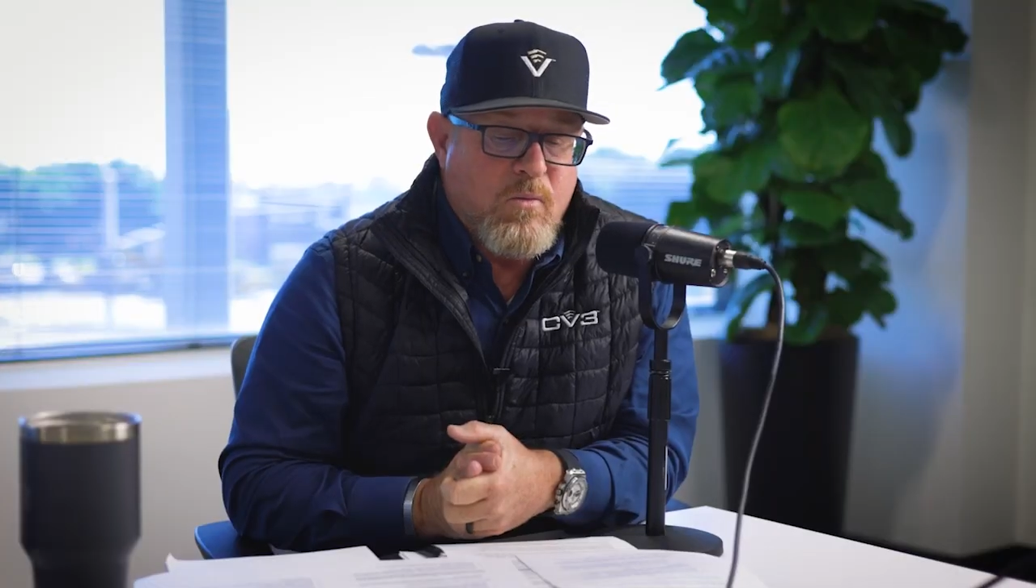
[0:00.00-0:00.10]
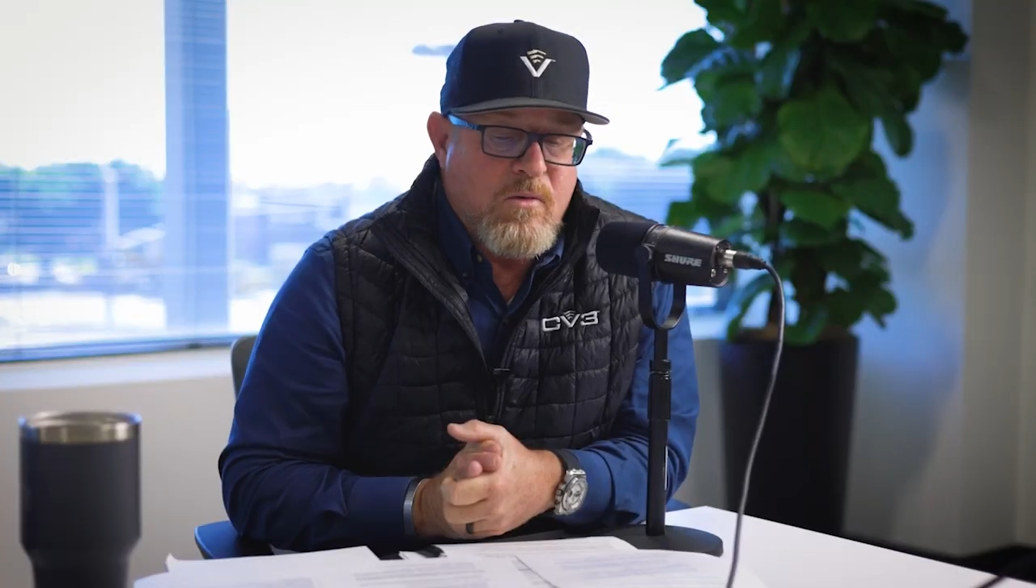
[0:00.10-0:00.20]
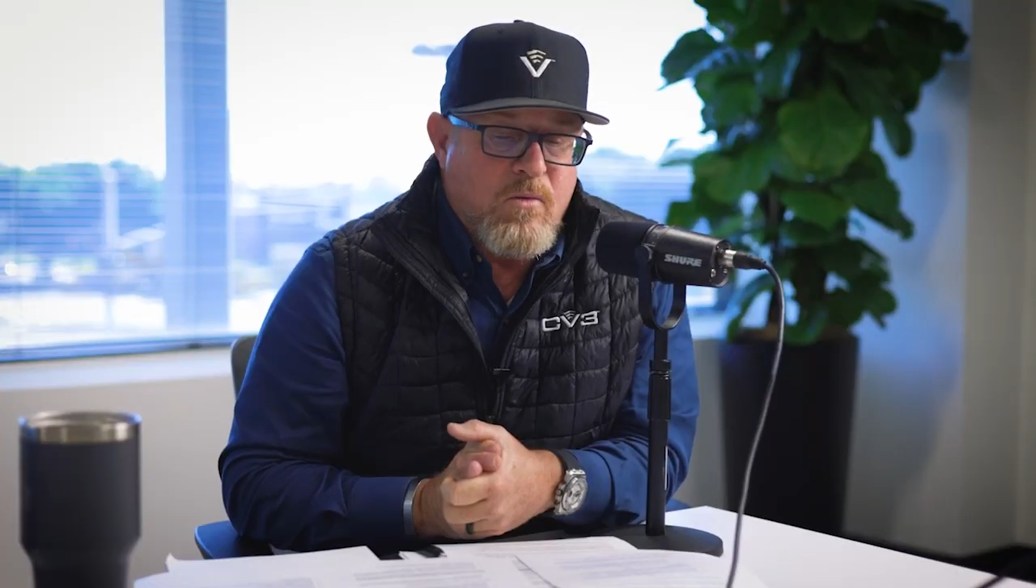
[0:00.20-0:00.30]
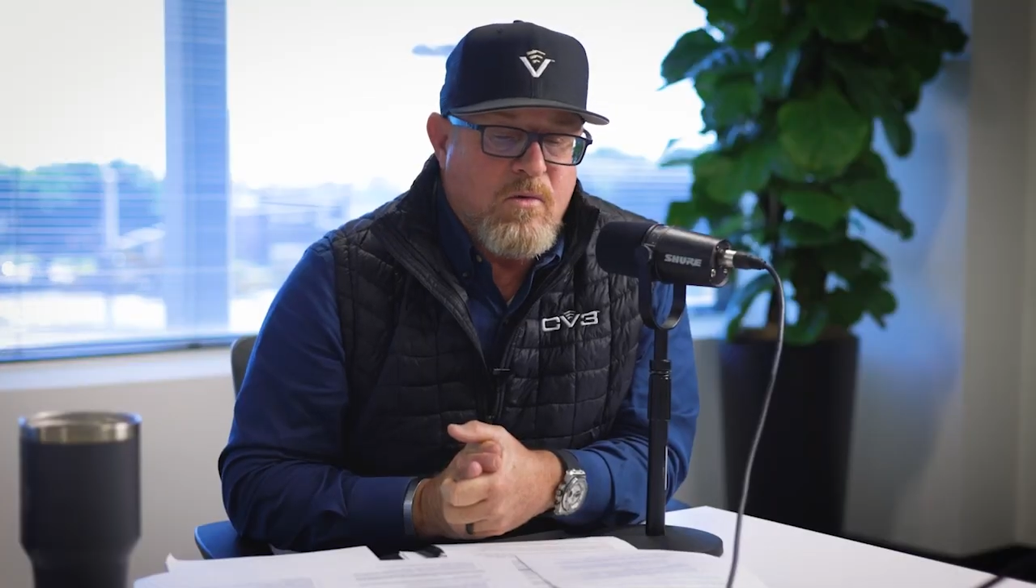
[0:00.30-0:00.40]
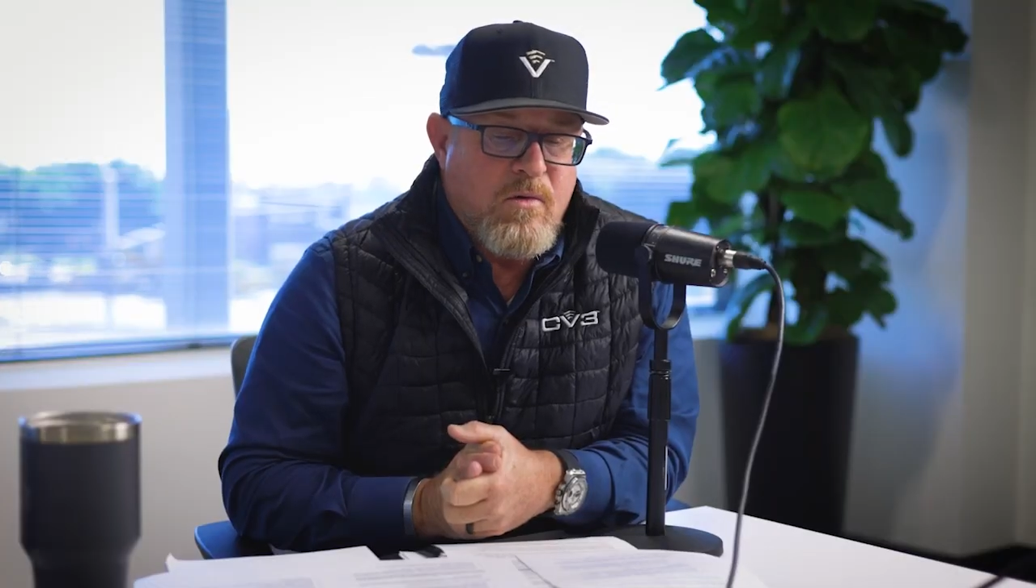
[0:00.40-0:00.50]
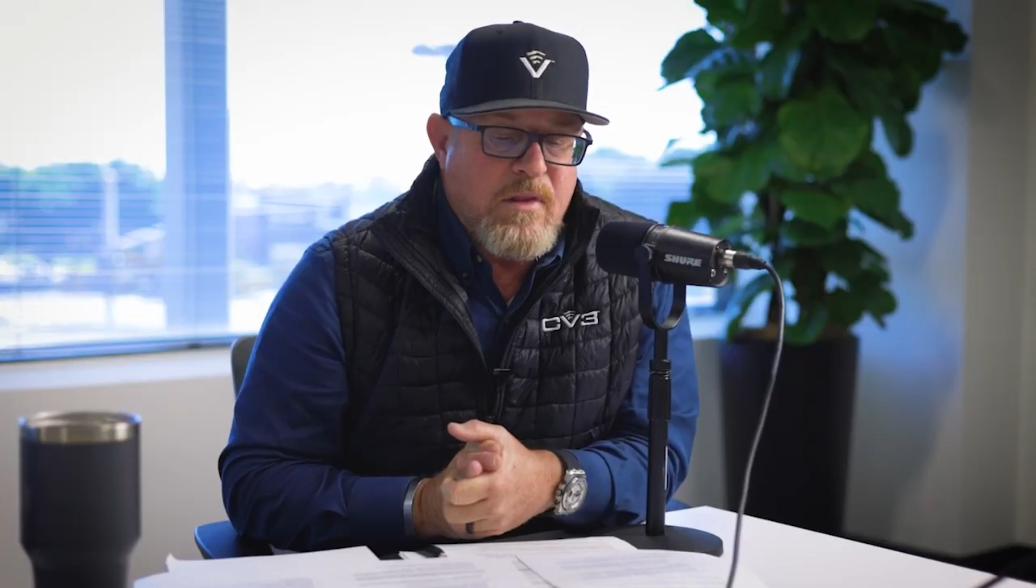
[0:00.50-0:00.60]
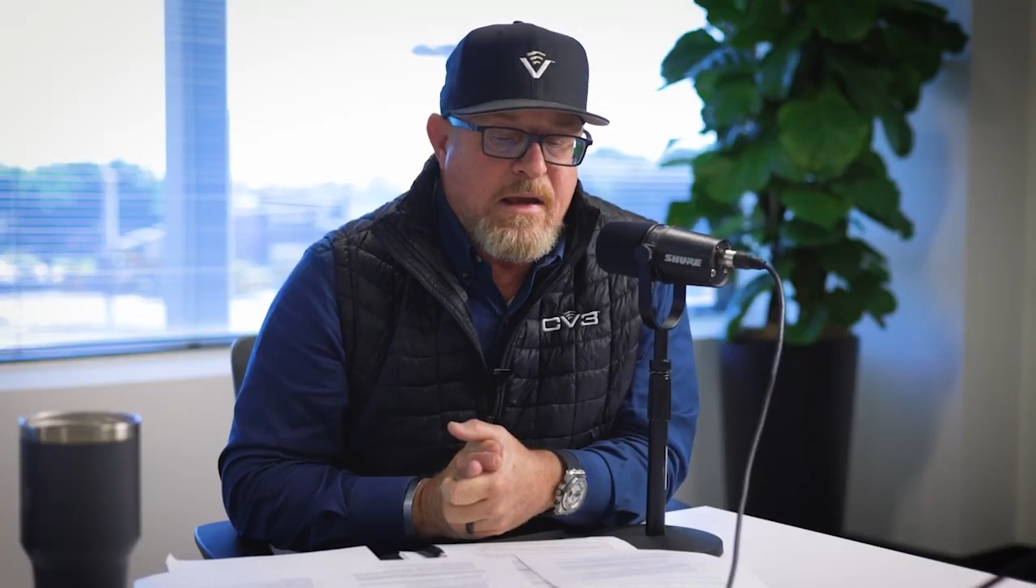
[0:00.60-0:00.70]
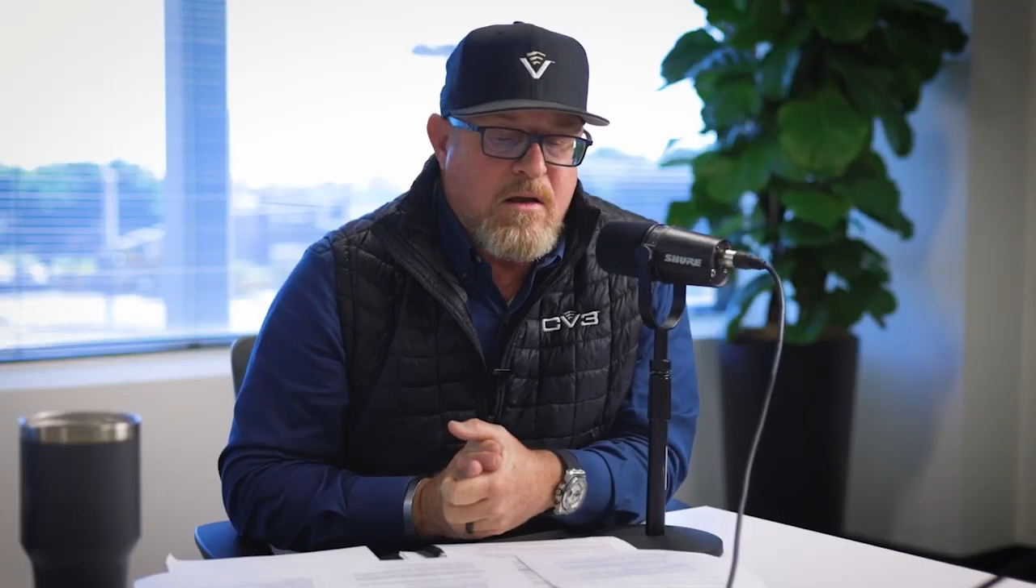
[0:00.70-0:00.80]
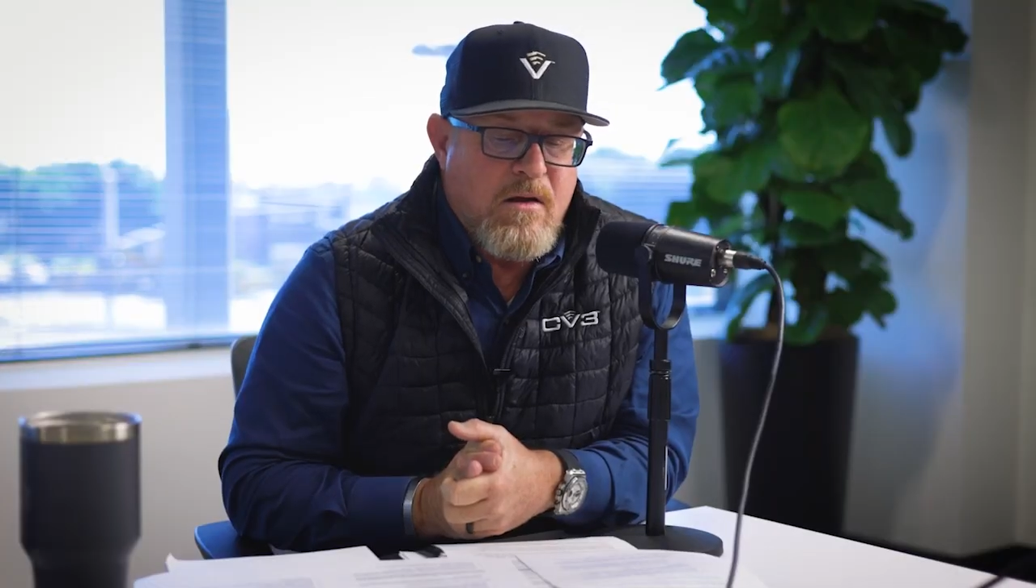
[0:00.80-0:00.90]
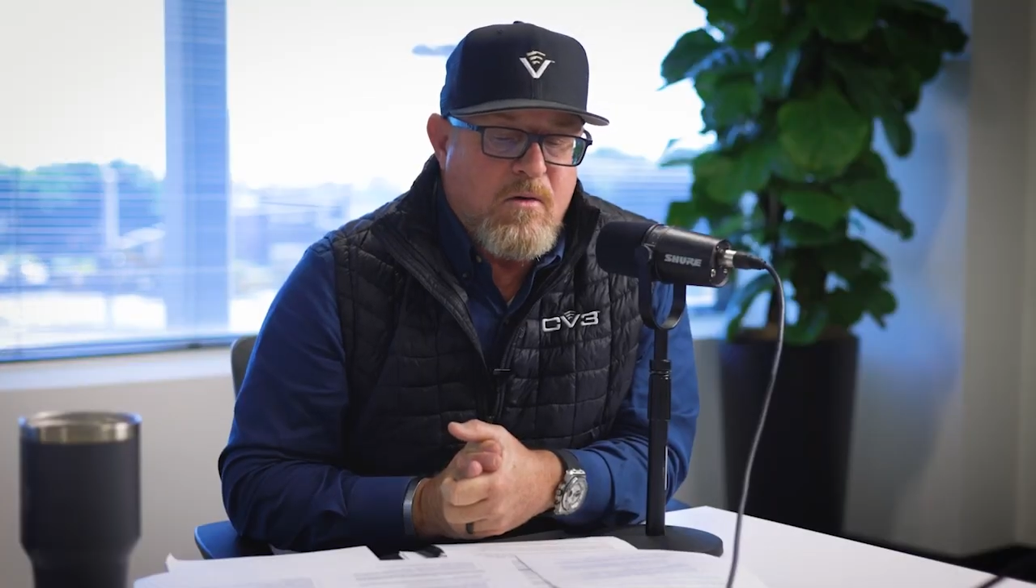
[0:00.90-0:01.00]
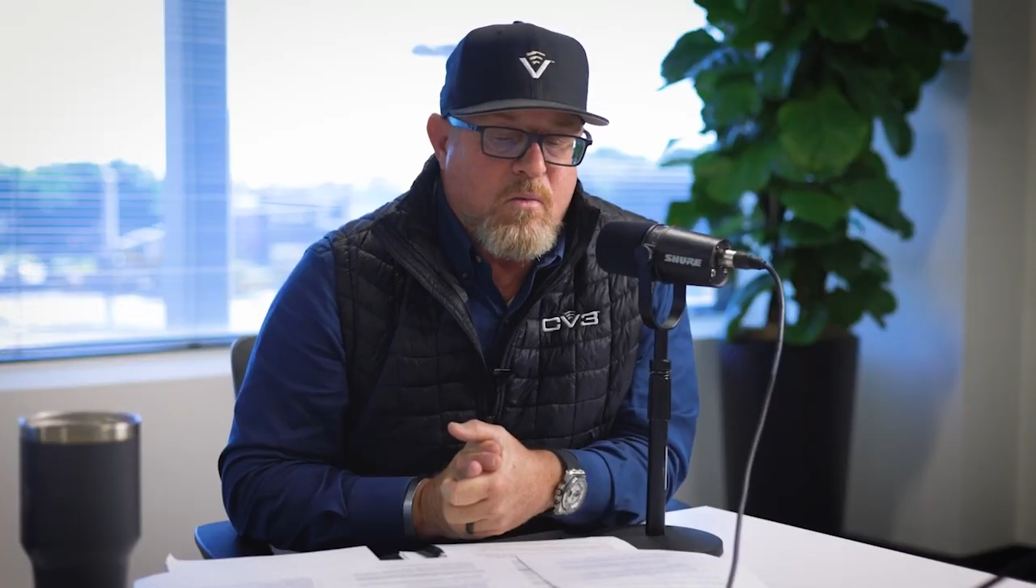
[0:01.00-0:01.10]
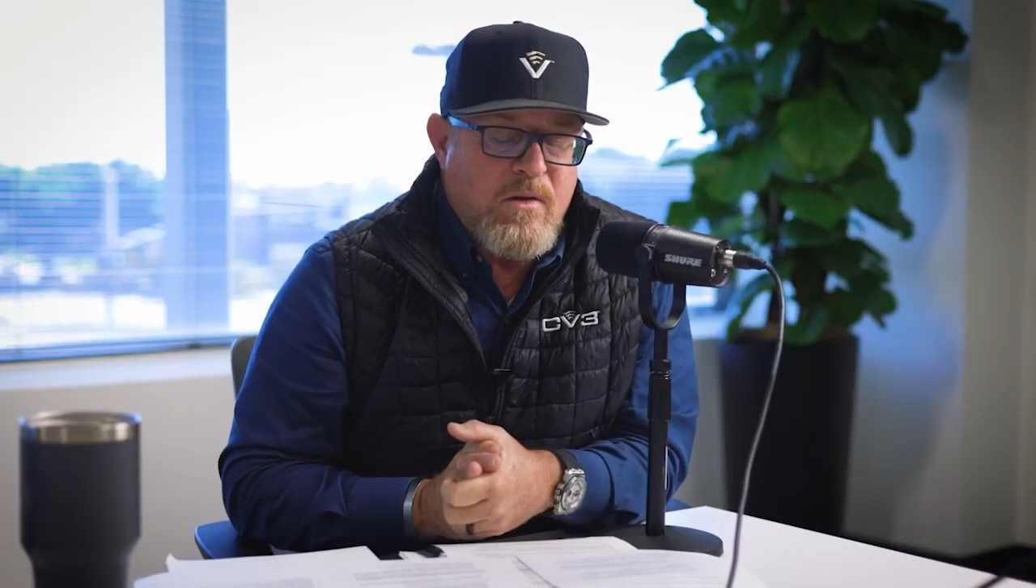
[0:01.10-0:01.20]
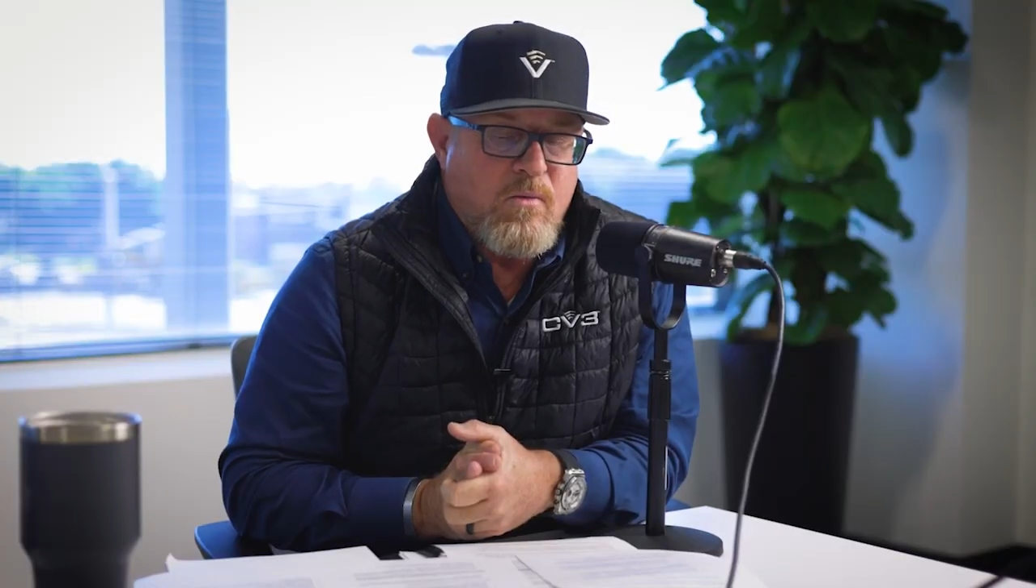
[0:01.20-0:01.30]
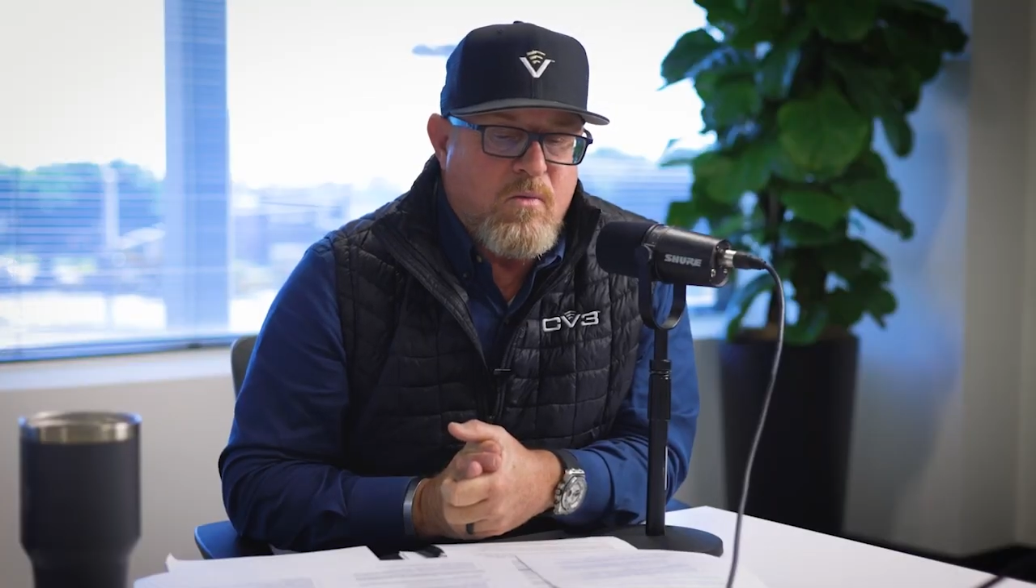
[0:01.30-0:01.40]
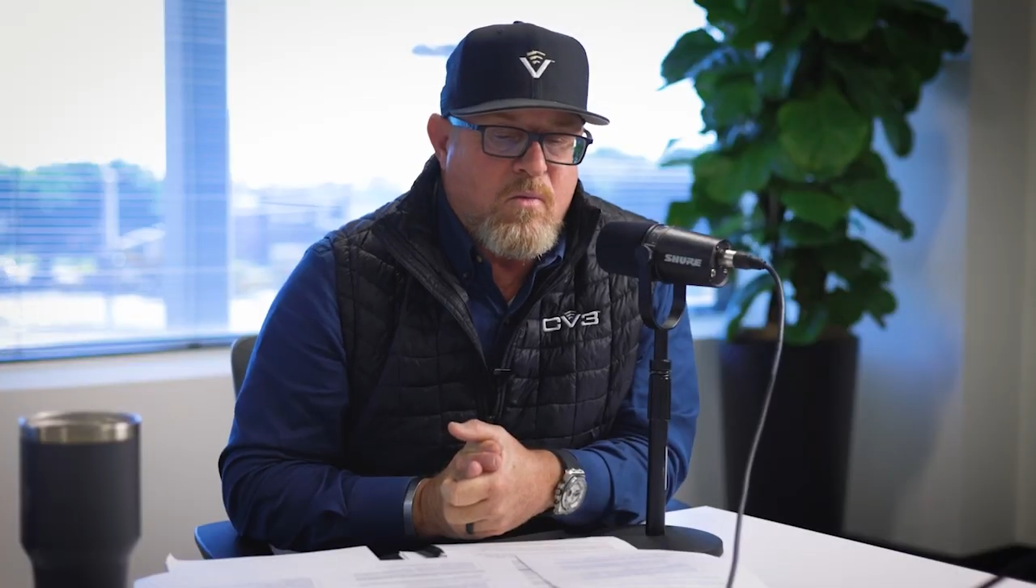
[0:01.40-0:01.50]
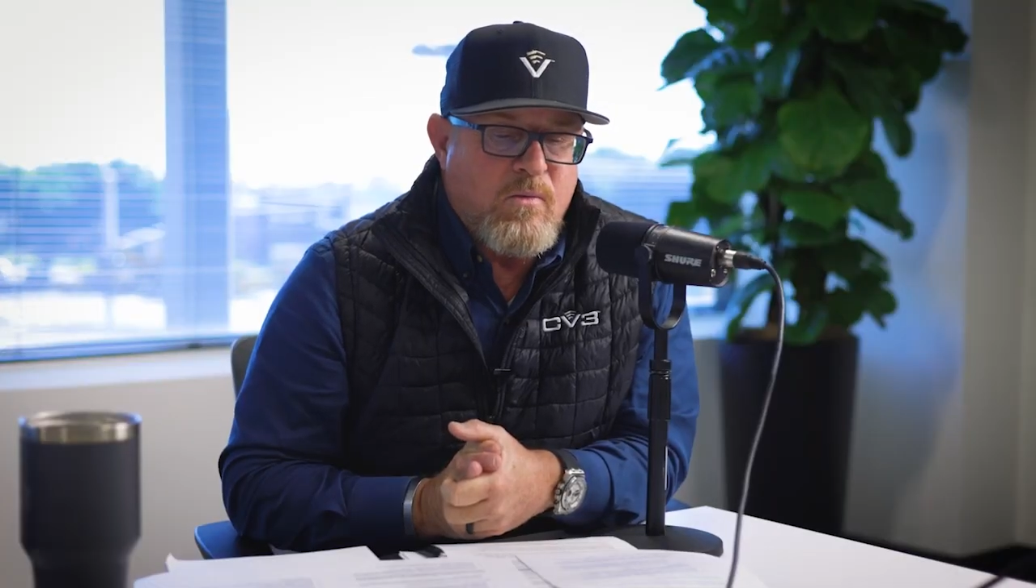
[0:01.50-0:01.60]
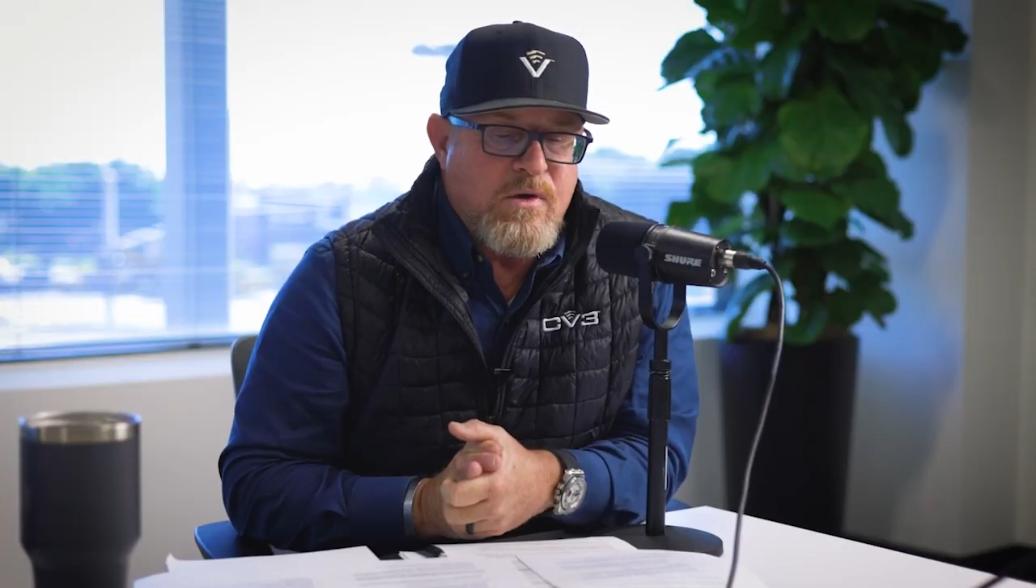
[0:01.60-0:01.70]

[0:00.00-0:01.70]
when